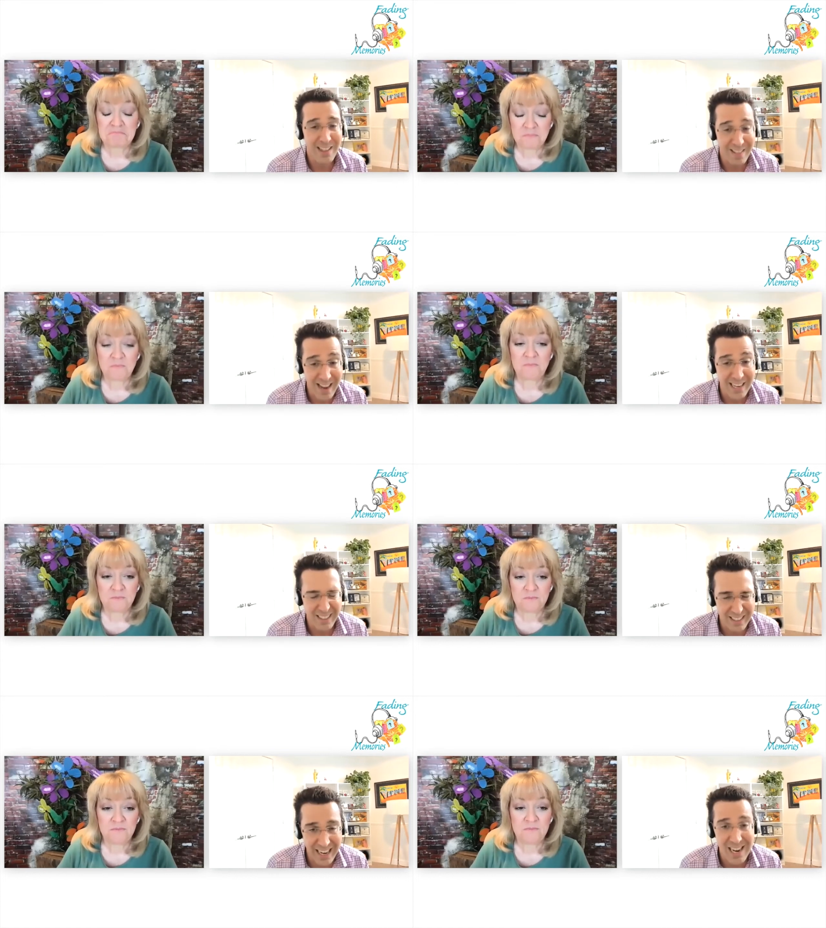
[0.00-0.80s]
Speaker 1: clients'
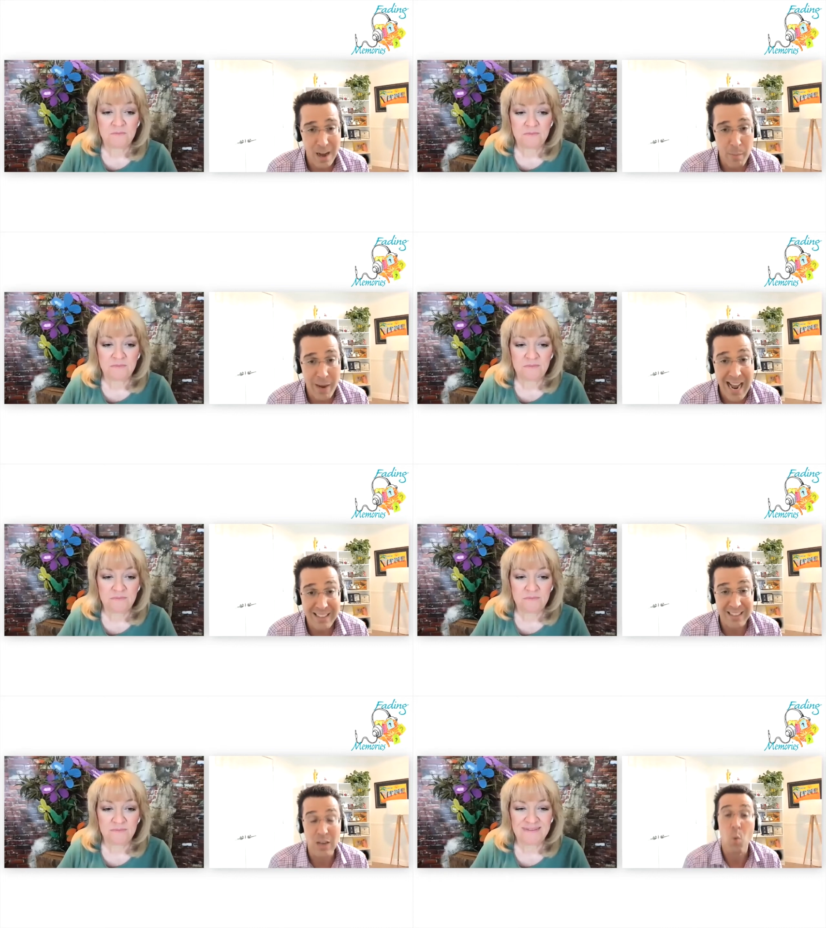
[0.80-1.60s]
income and
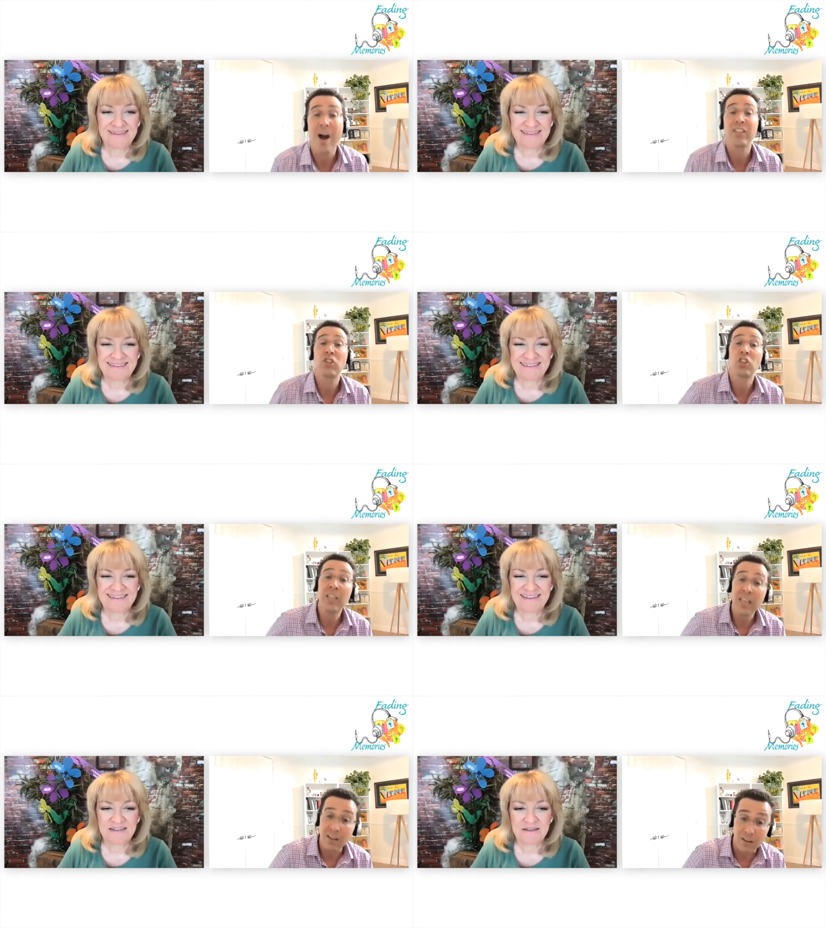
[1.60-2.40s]
assets, and why
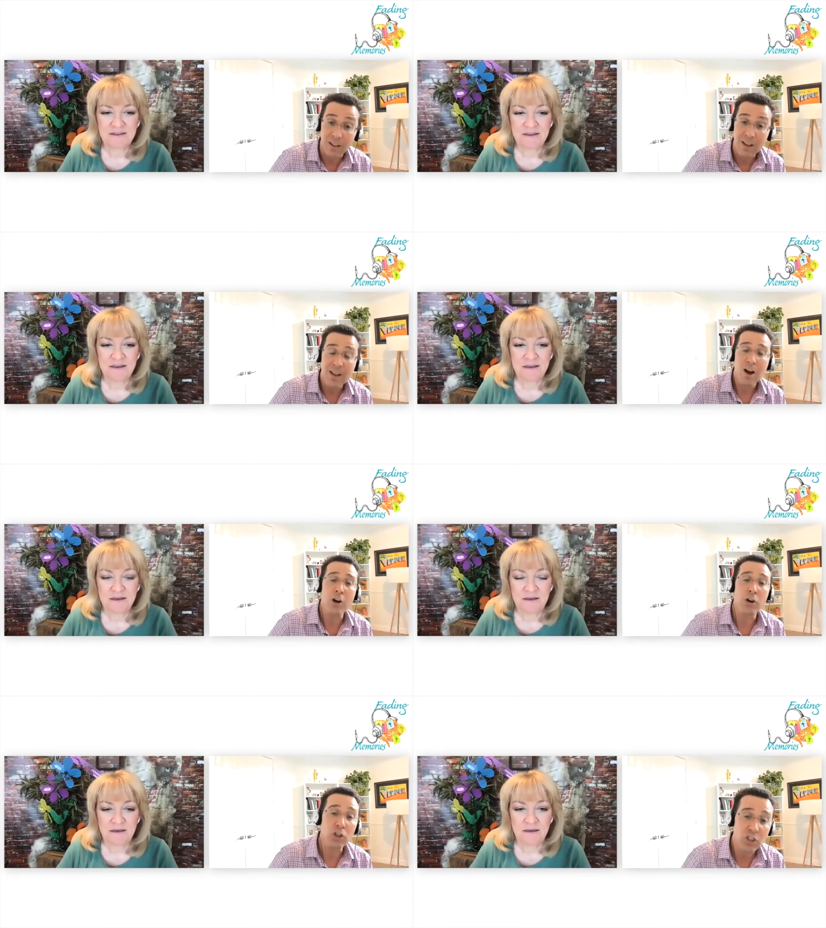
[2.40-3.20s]
still,
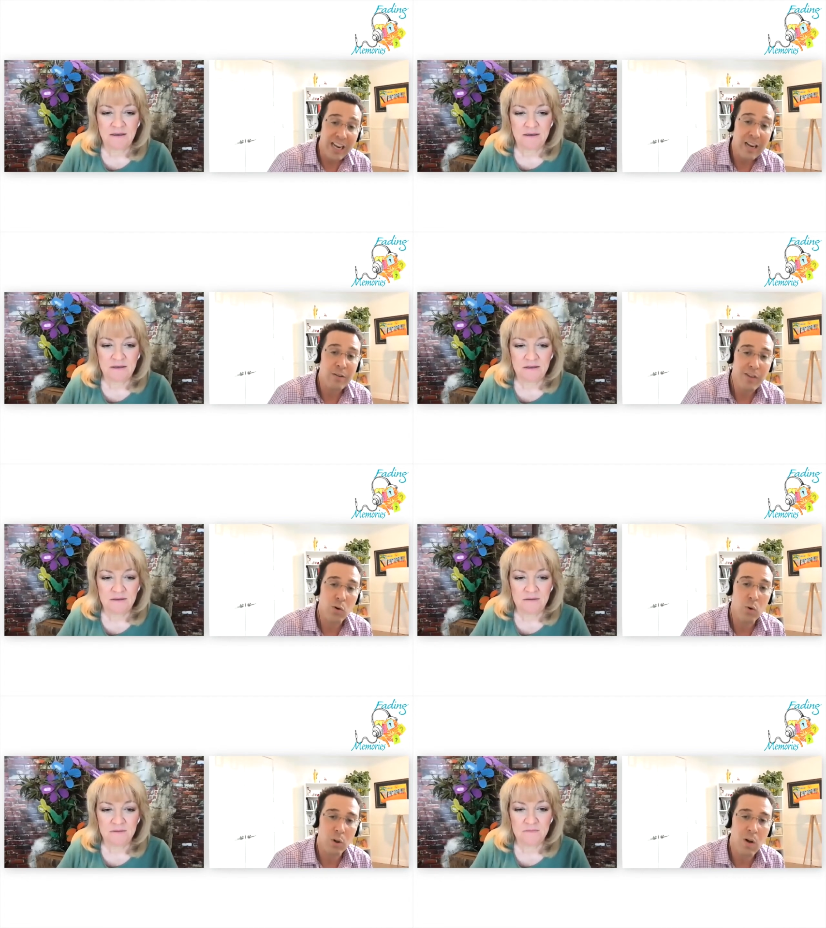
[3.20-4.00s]
under state and
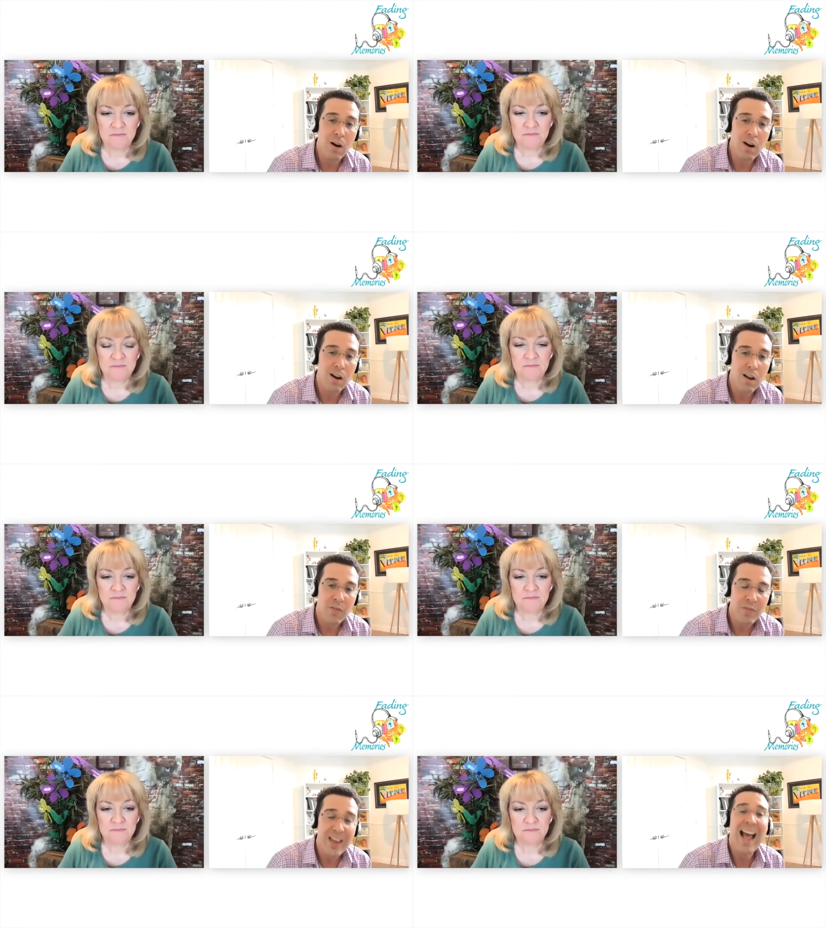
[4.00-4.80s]
federal law,
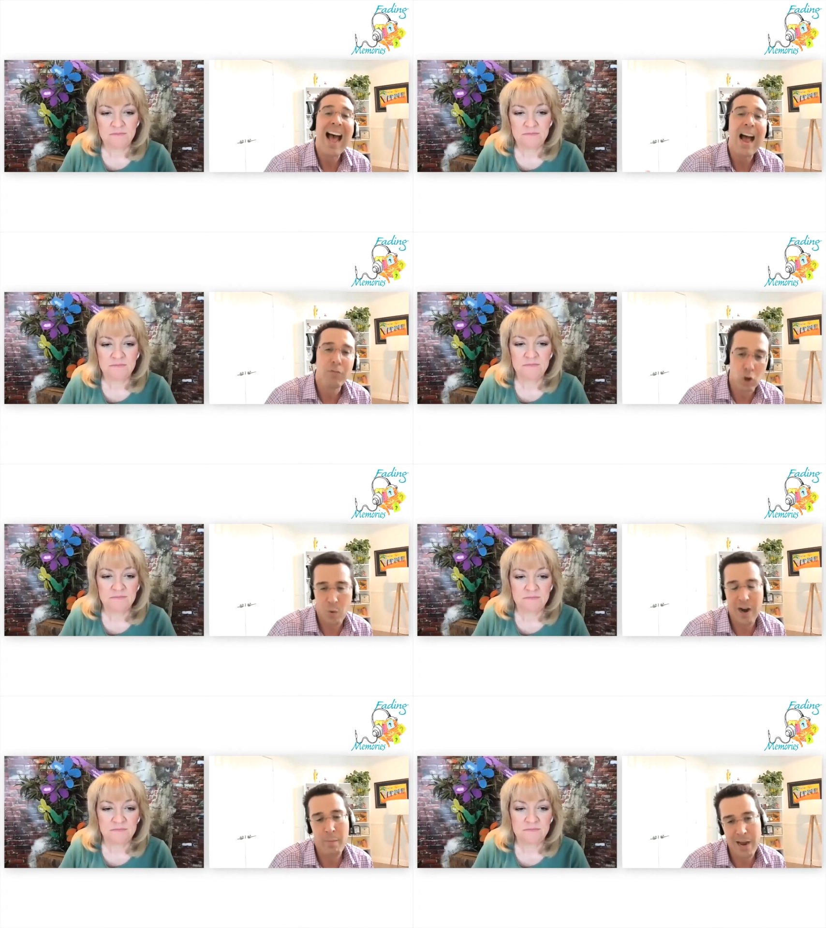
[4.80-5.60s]
they have to
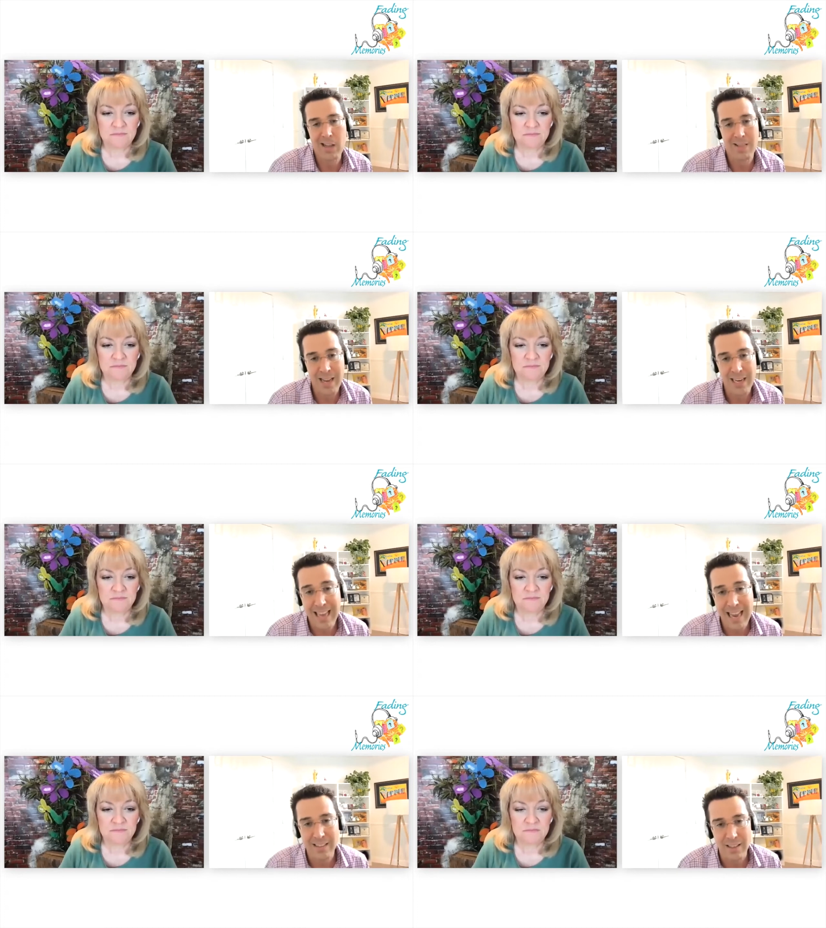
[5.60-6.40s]
grant my clients
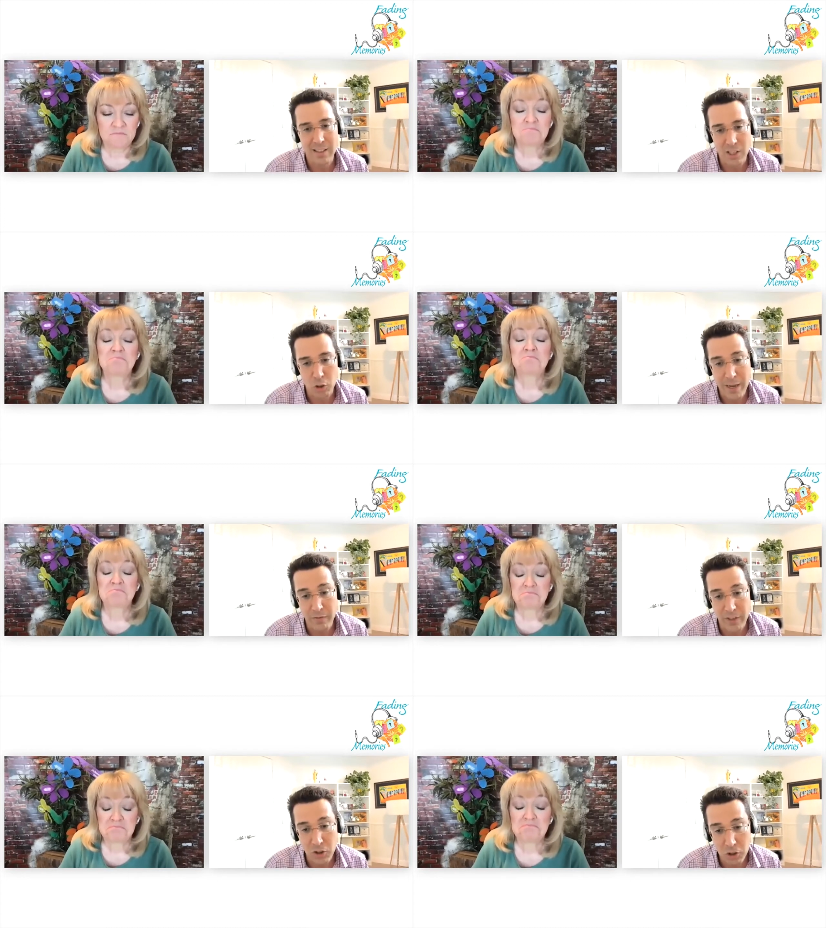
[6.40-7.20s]
access to these
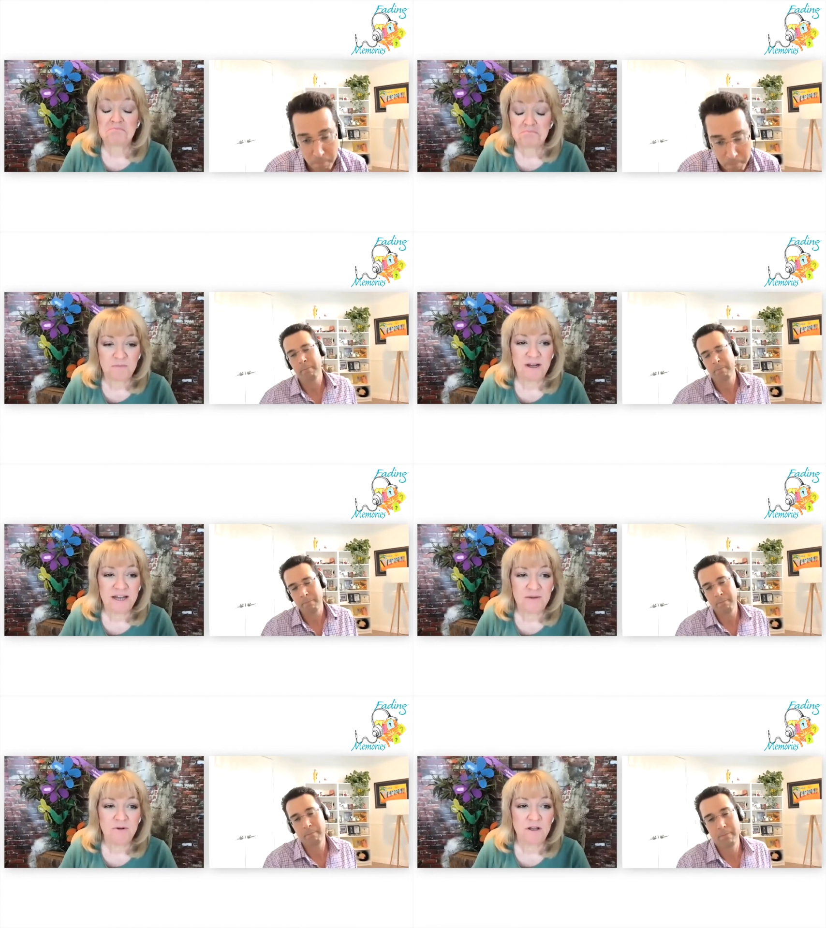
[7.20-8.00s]
benefits. So my
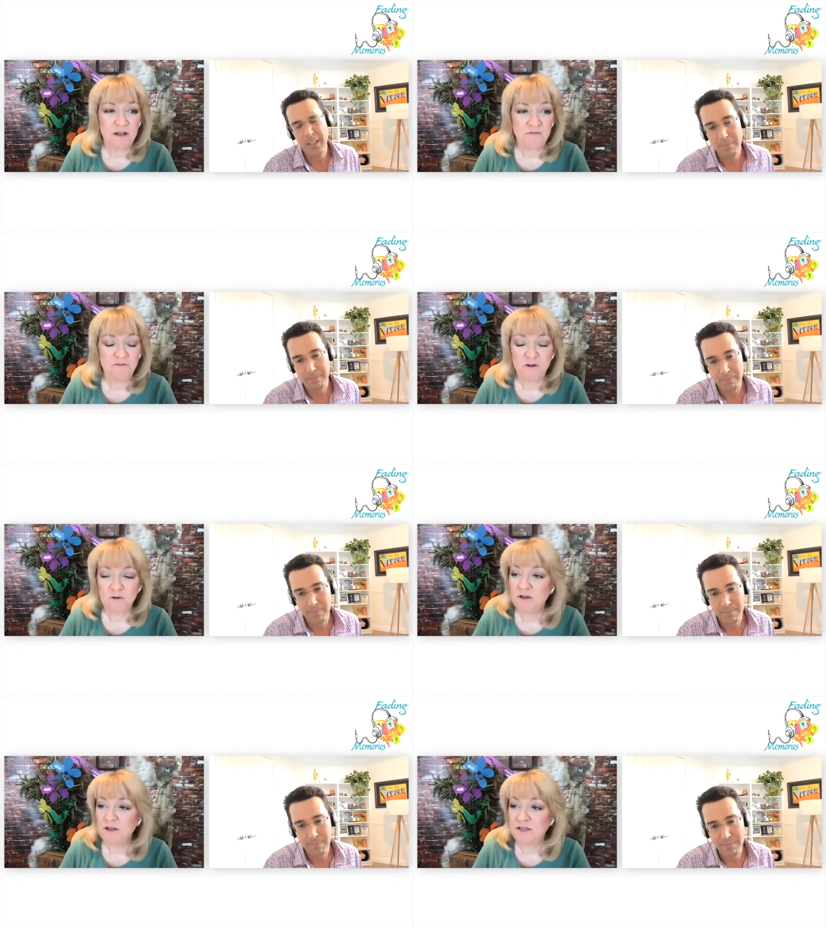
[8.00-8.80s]
dad would have loved
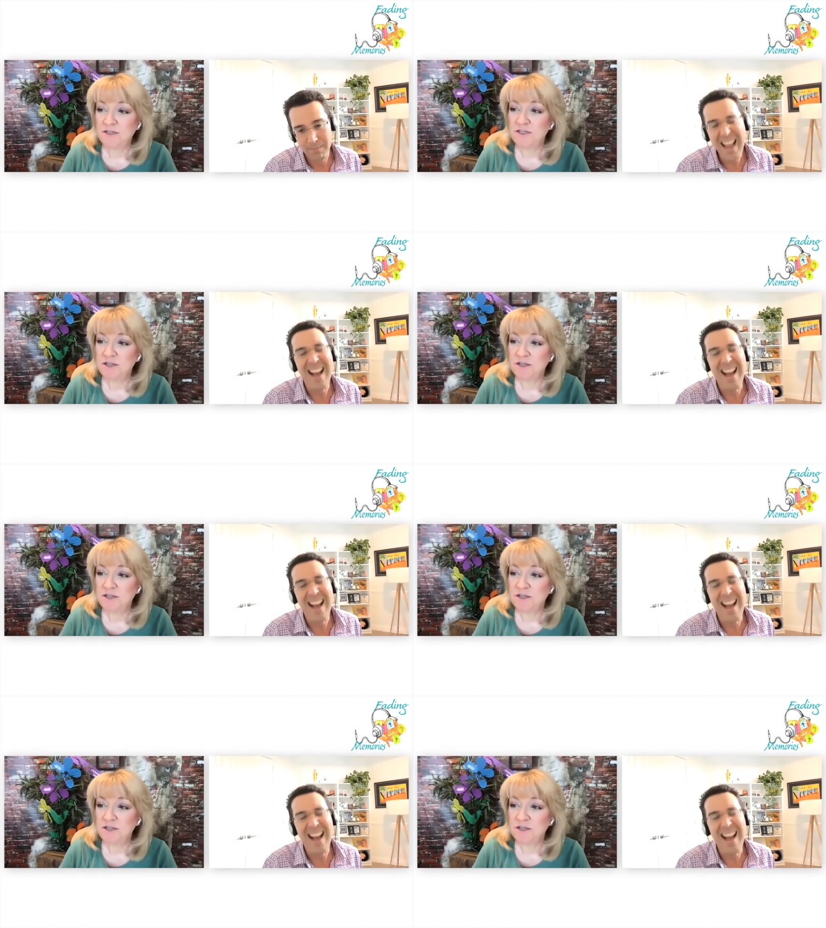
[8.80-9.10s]
you. His